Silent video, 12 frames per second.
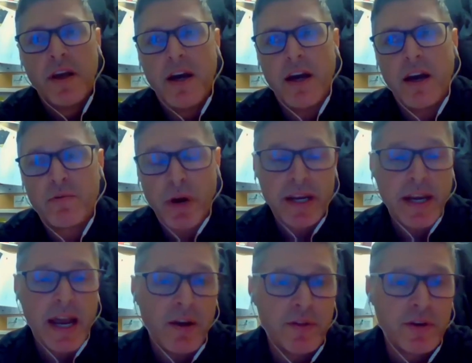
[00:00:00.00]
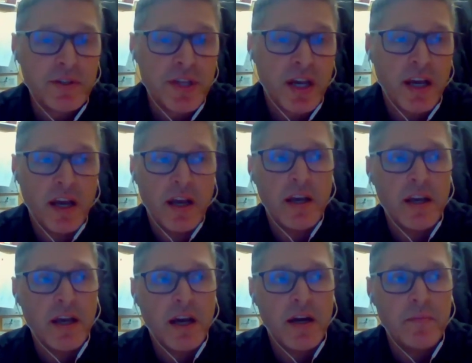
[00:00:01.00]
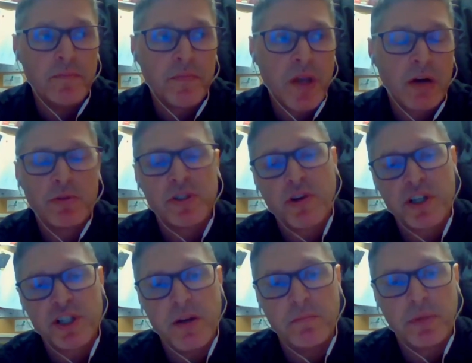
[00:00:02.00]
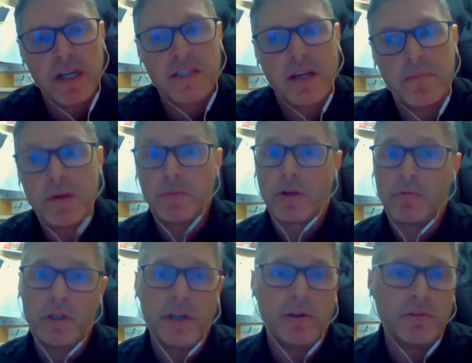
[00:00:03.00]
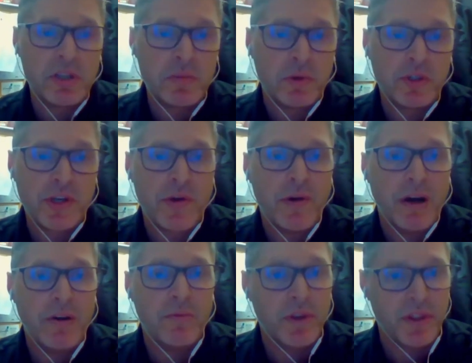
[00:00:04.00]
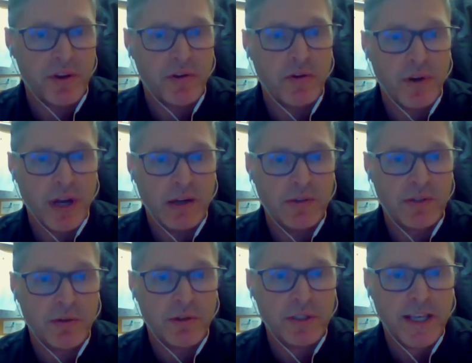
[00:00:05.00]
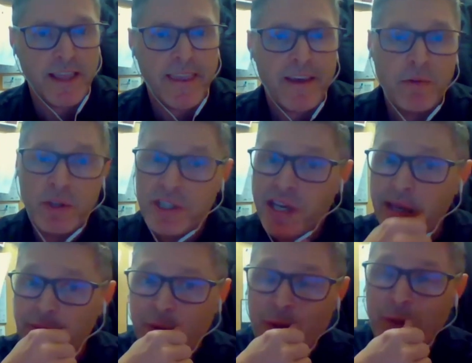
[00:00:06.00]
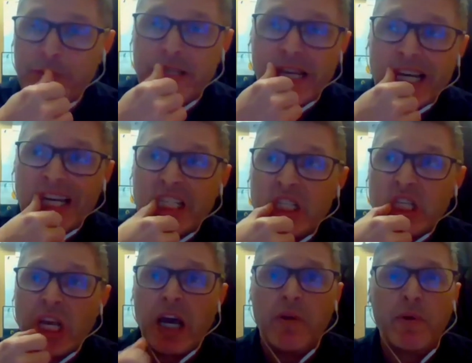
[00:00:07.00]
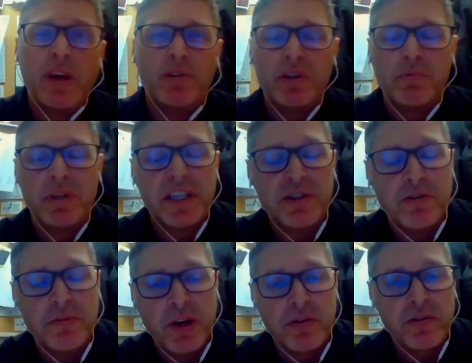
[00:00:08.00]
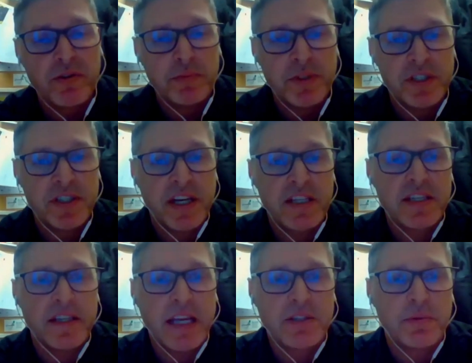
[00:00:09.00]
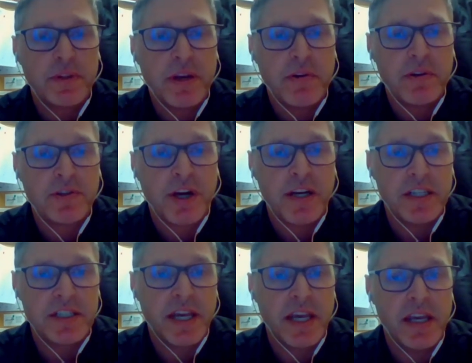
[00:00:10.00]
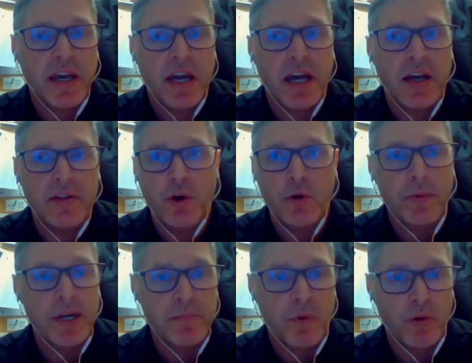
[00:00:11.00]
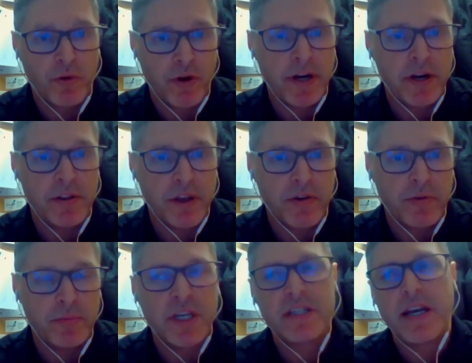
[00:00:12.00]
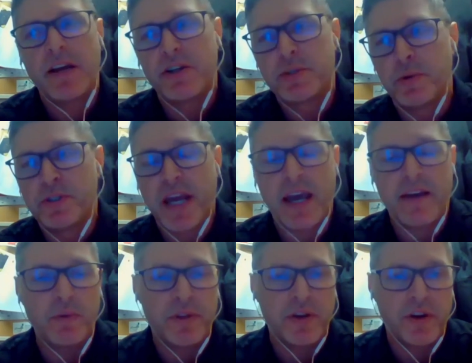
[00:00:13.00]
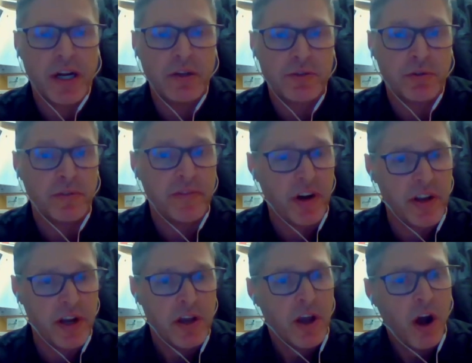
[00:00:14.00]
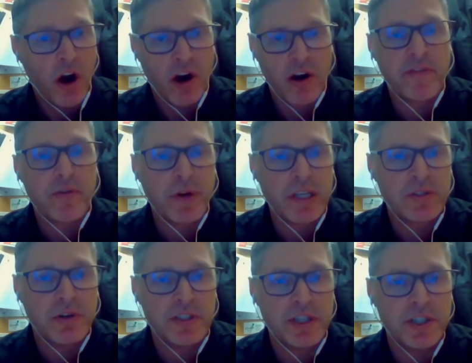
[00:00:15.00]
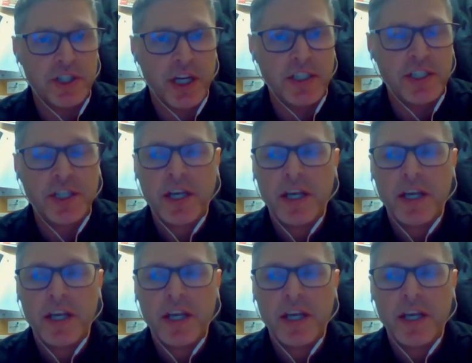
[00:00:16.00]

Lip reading: Right now, there's a restriction in place that people are really only supposed to go out with their own household, which keeps group size. We only really do about groups of 6, and that's what they were trying to say. Nobody greater than group of 6. Now you're supposed to have it within your household. Very hard for restaurants to judge